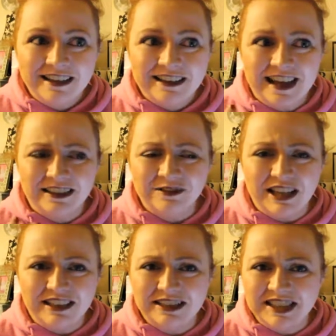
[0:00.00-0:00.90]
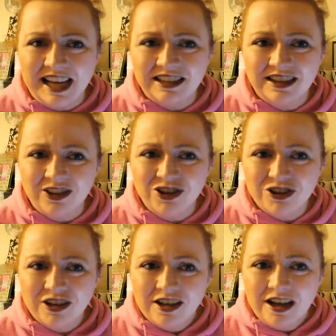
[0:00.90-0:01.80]
kind of like a tanned
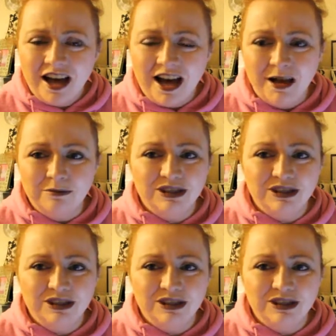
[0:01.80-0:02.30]
look um,